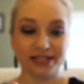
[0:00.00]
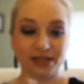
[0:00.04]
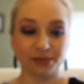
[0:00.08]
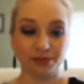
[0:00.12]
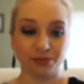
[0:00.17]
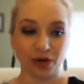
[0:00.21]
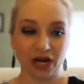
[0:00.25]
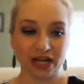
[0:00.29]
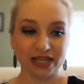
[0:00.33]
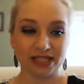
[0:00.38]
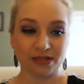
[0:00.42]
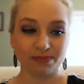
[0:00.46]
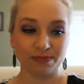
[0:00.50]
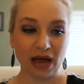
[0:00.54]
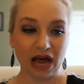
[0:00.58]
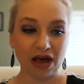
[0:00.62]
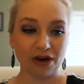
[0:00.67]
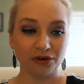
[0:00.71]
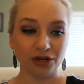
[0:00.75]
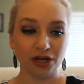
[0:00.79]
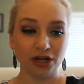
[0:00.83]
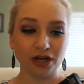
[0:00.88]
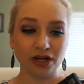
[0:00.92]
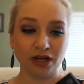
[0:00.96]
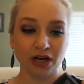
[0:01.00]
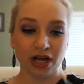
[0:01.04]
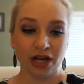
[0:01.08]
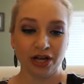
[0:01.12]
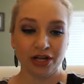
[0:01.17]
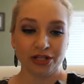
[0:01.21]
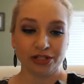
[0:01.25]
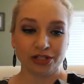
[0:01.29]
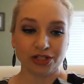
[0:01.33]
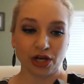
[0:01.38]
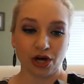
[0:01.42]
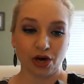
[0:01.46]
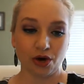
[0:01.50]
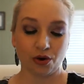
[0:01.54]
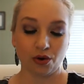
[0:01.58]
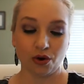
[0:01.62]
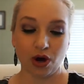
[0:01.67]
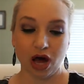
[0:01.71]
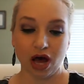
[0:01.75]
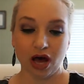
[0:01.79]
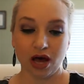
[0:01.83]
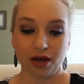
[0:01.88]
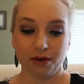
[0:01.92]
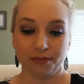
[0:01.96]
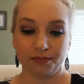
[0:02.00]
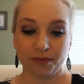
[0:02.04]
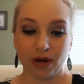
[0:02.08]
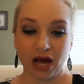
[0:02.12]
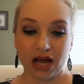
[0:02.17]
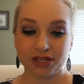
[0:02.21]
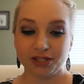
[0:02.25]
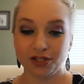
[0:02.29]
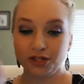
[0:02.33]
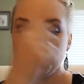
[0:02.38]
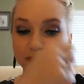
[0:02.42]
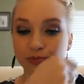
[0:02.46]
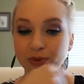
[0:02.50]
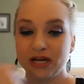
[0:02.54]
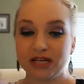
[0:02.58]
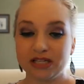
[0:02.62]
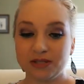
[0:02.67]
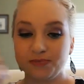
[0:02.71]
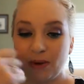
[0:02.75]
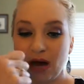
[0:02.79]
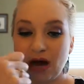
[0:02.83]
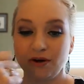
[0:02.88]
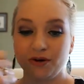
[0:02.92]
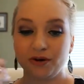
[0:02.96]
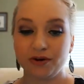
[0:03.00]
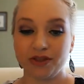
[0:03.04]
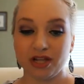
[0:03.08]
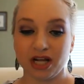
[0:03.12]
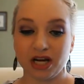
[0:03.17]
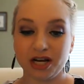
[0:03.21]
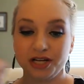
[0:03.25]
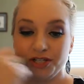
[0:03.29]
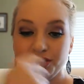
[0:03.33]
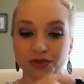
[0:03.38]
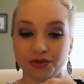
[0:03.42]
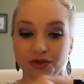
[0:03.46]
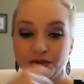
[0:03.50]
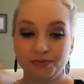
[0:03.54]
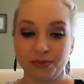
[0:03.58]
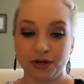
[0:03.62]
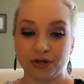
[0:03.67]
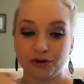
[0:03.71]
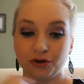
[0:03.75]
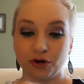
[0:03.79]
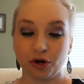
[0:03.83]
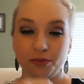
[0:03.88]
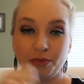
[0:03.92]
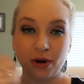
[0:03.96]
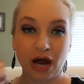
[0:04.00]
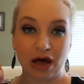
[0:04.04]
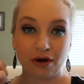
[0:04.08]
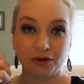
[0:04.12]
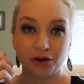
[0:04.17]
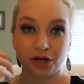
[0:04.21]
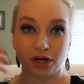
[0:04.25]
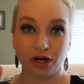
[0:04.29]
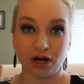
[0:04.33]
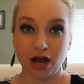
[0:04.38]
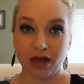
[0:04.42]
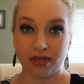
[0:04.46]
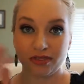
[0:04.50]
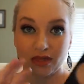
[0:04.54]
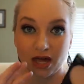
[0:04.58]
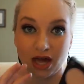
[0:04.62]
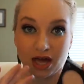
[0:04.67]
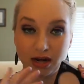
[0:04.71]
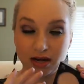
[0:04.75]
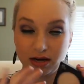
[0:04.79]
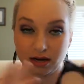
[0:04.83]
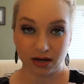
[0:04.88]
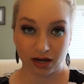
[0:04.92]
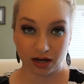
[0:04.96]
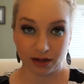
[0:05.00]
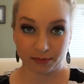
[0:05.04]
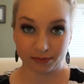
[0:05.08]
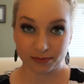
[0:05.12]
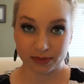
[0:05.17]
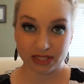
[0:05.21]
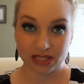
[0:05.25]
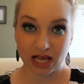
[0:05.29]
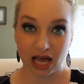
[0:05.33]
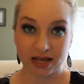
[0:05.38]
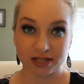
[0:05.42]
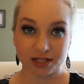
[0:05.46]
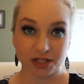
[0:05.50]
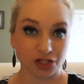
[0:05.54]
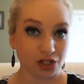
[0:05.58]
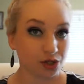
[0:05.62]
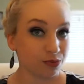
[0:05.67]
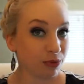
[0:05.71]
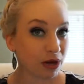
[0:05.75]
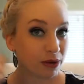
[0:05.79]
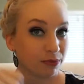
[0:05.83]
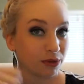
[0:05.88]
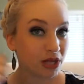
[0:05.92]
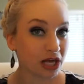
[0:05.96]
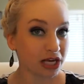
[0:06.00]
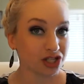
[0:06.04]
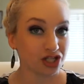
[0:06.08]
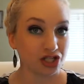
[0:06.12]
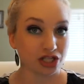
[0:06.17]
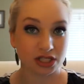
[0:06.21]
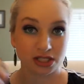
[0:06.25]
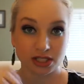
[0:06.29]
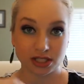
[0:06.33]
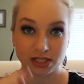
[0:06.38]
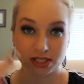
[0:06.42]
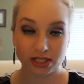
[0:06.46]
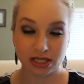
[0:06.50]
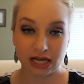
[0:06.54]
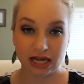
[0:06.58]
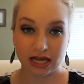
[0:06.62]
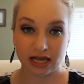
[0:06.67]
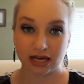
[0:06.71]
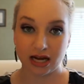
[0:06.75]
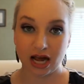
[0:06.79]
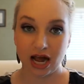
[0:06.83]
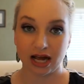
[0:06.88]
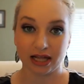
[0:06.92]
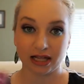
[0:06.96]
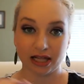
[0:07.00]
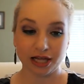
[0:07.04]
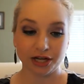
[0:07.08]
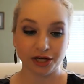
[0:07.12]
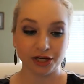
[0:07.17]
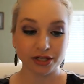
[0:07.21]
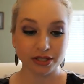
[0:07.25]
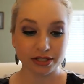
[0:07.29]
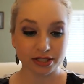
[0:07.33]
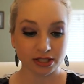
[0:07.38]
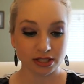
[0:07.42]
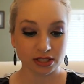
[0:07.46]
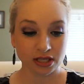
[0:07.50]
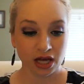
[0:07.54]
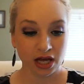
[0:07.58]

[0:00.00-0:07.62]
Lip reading: it's a pressed powder. So I do the pressed powder, then I do the mineral powder, and then I'm set to do my blushes and highlighters.